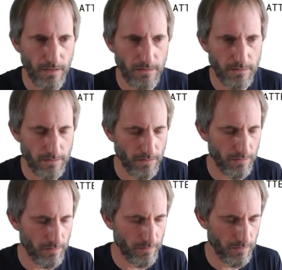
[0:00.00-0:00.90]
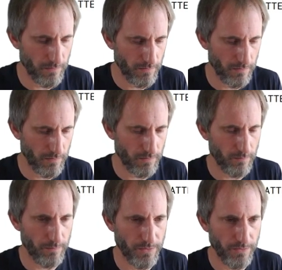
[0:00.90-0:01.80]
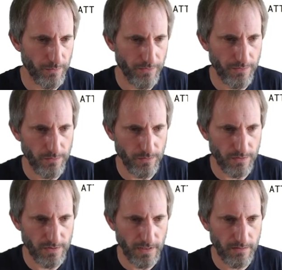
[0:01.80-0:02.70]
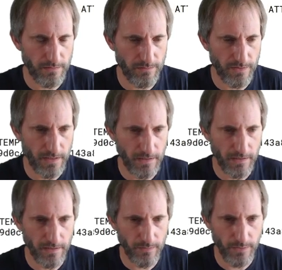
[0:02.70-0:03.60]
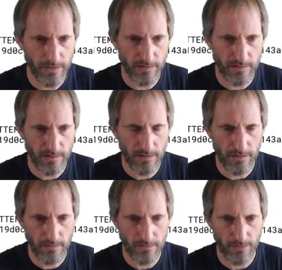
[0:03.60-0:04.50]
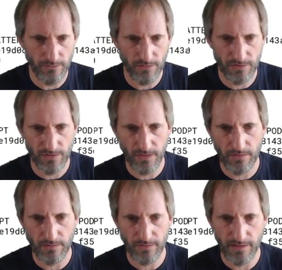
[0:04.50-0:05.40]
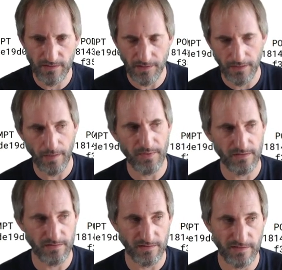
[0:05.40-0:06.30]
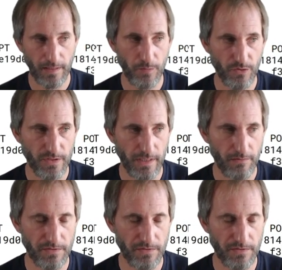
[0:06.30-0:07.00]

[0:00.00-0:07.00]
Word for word: So part with two containers created, we can see, so the first container is already starting up, the same container